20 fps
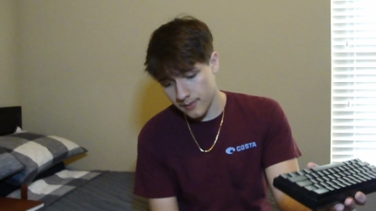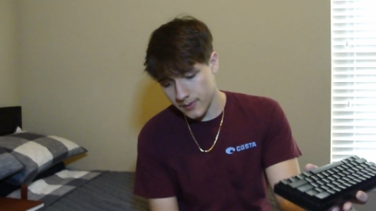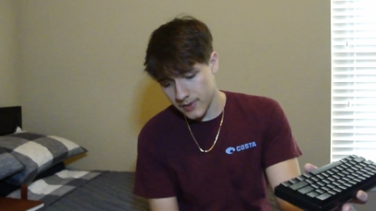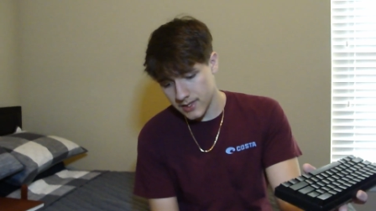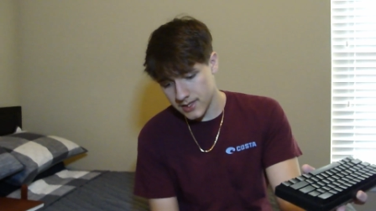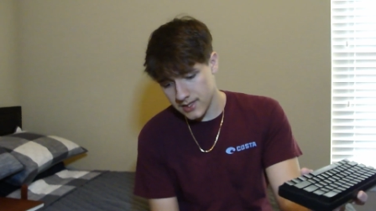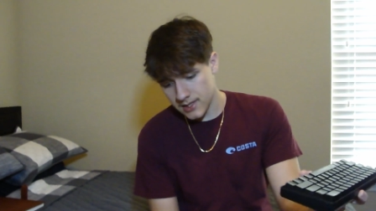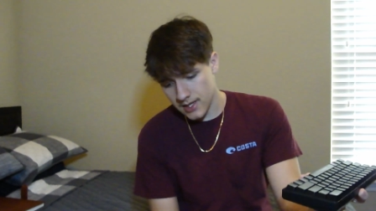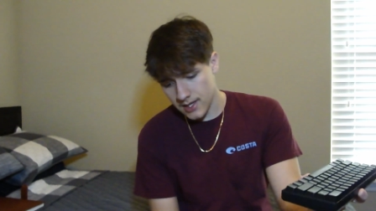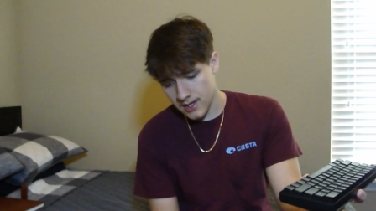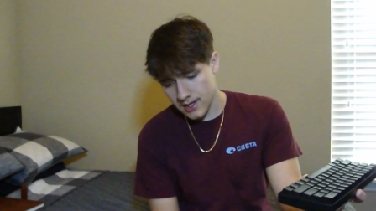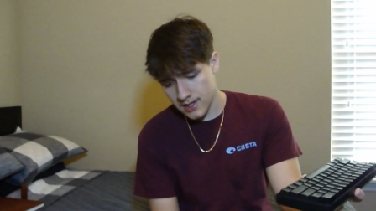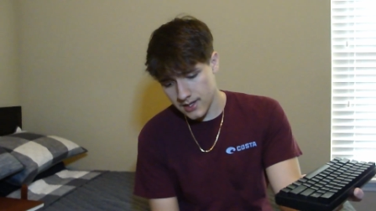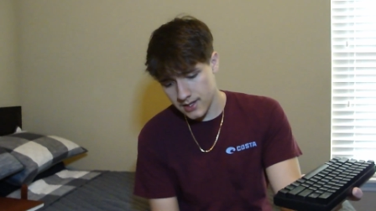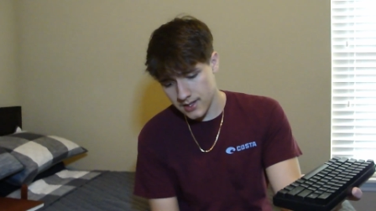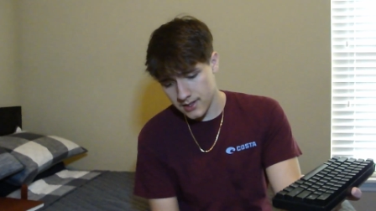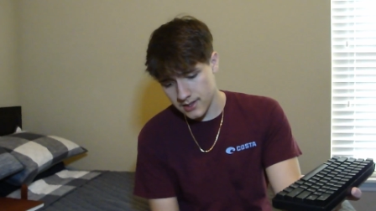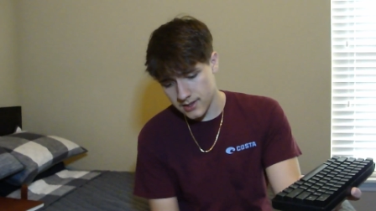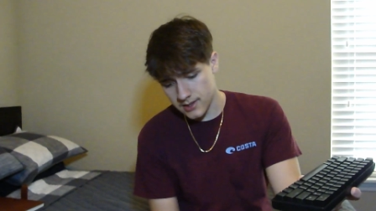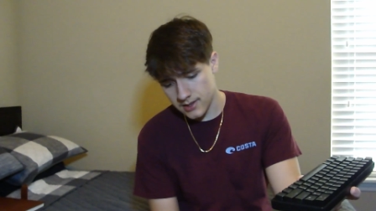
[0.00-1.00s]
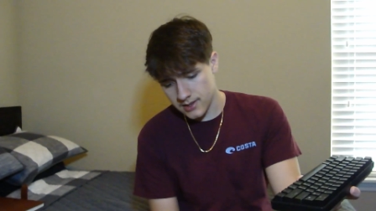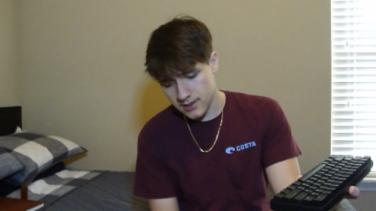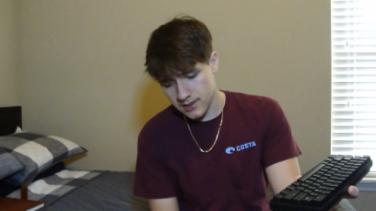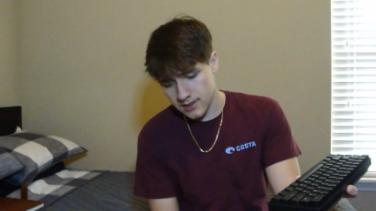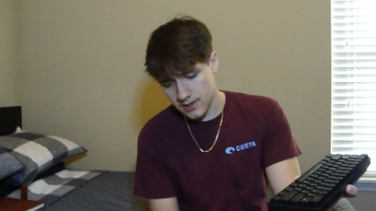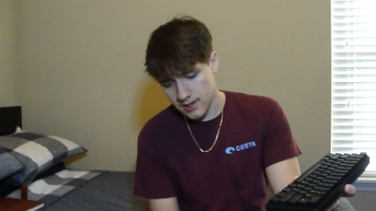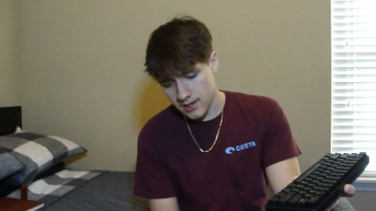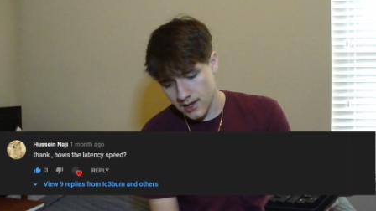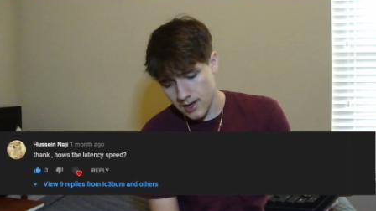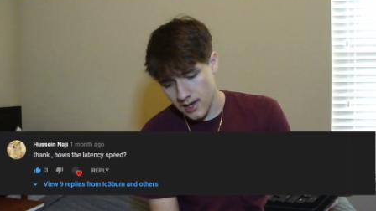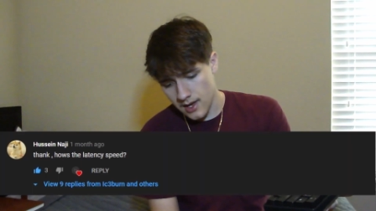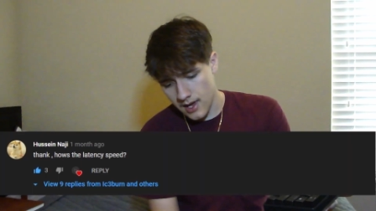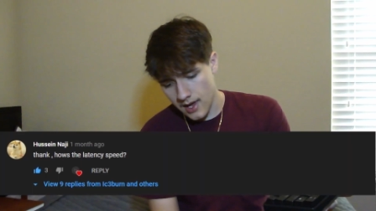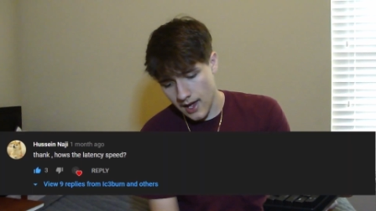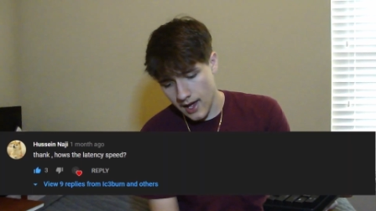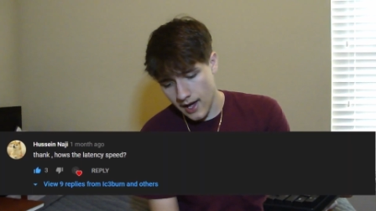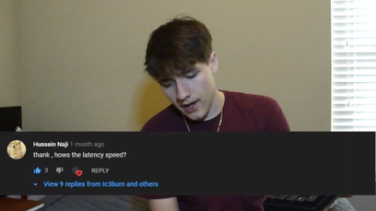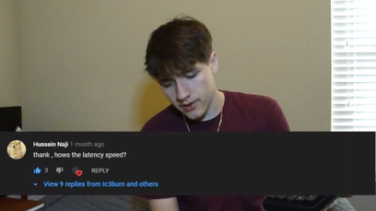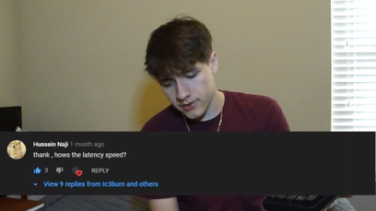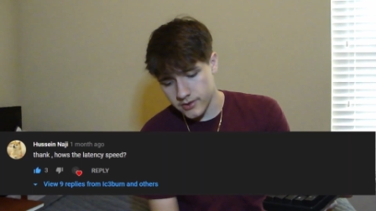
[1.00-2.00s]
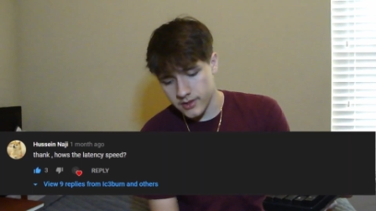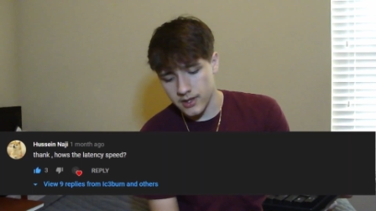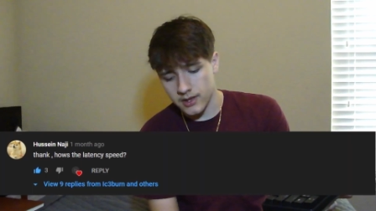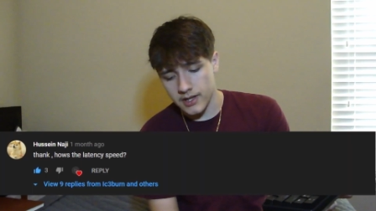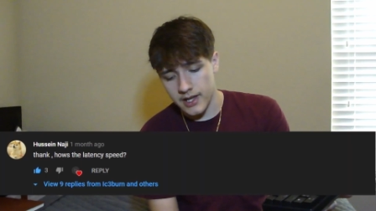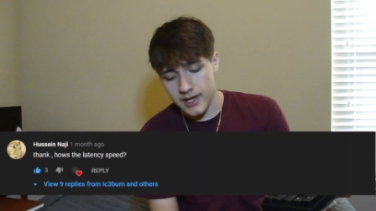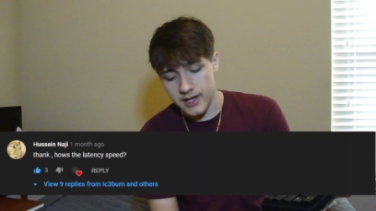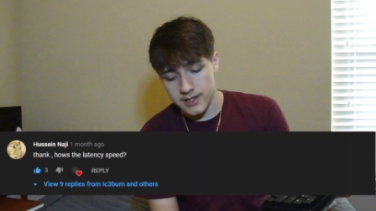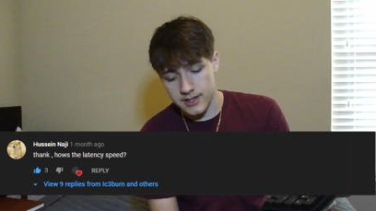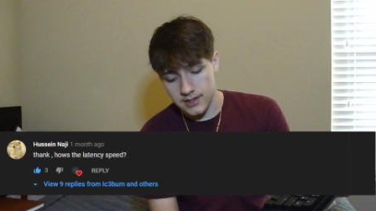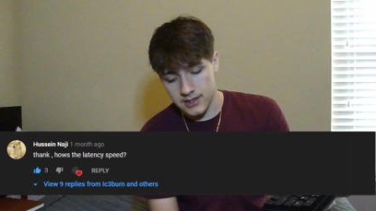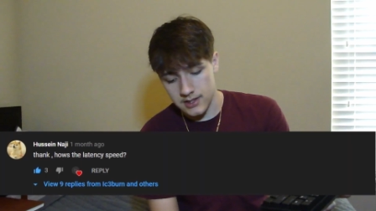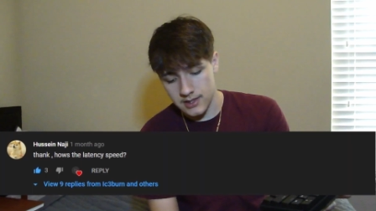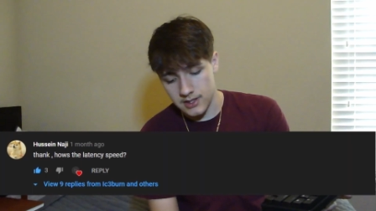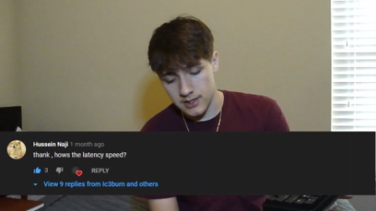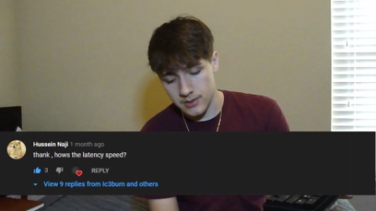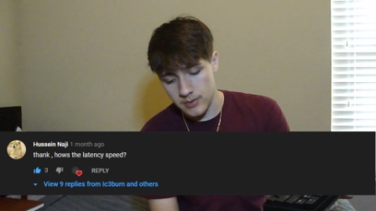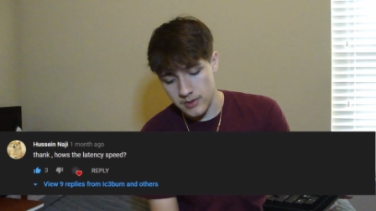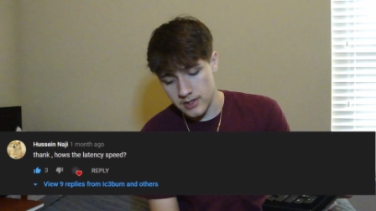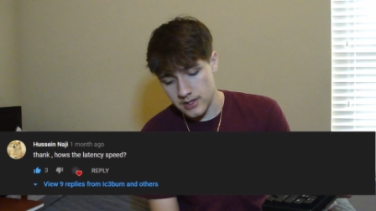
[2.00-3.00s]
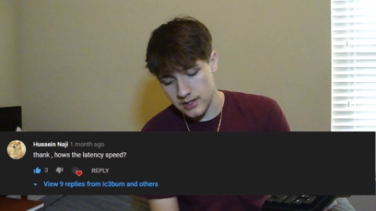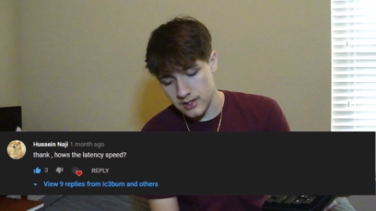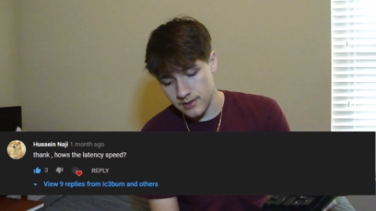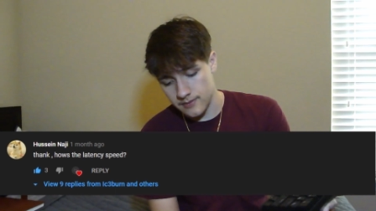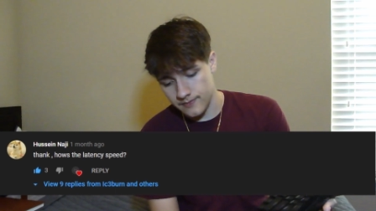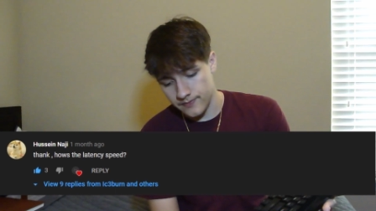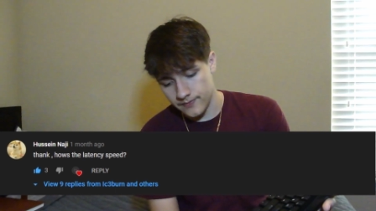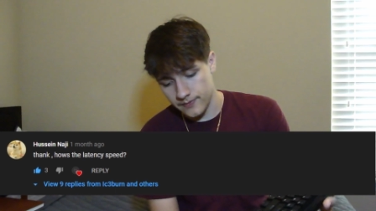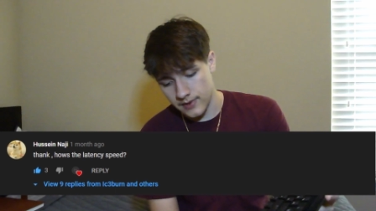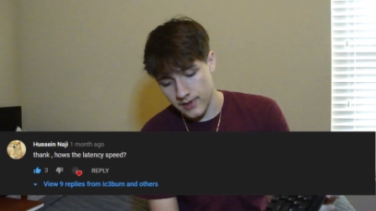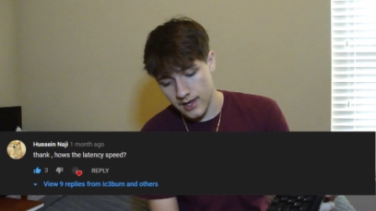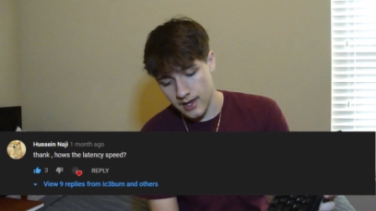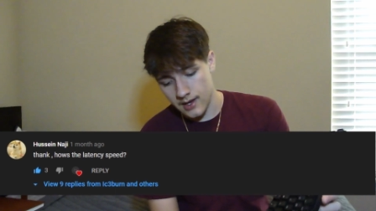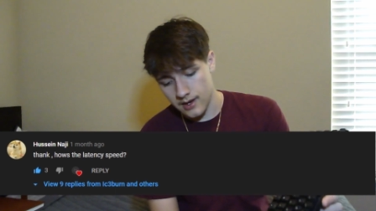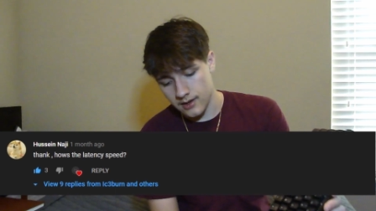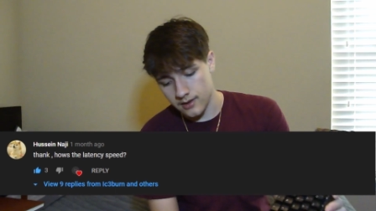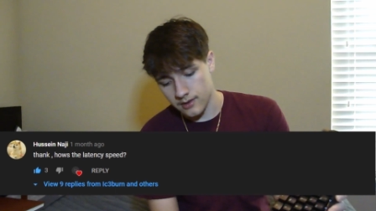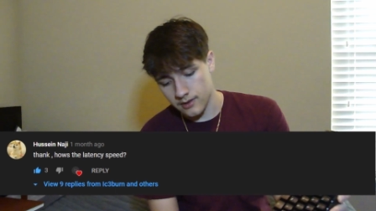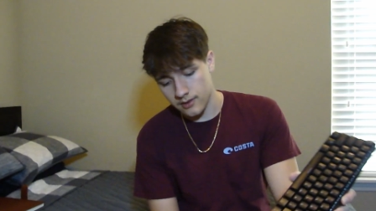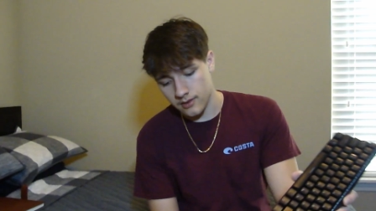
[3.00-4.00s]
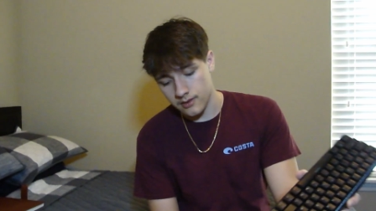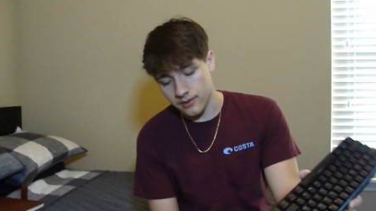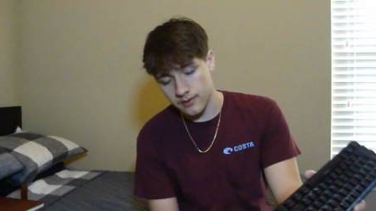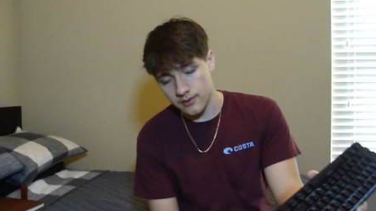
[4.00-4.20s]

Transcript: He says, how's the latency speed? Now,